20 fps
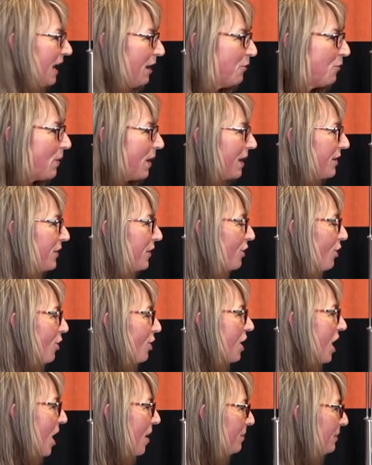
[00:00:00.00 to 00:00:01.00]
and where they're
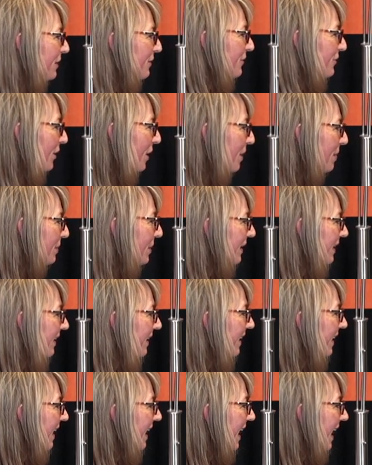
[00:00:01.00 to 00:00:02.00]
all coming from.
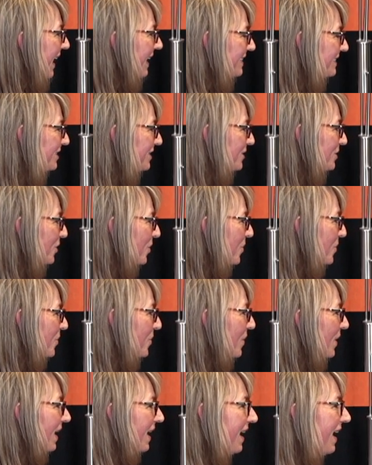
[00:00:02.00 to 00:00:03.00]
And
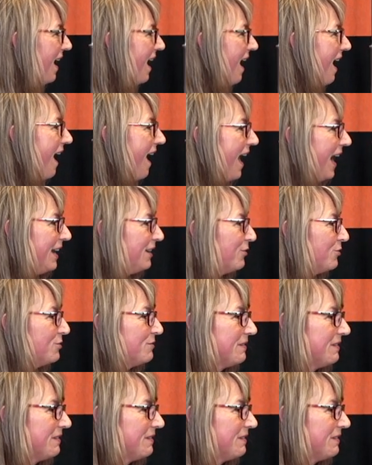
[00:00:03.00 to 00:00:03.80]
so I